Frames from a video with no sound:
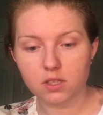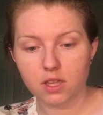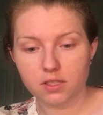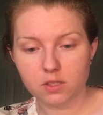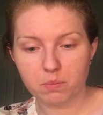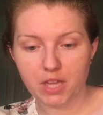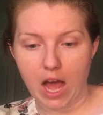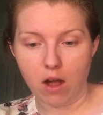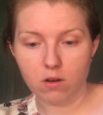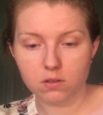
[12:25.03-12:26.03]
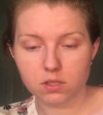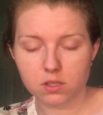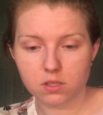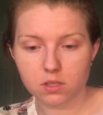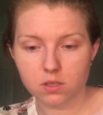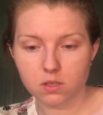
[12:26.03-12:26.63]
This blouse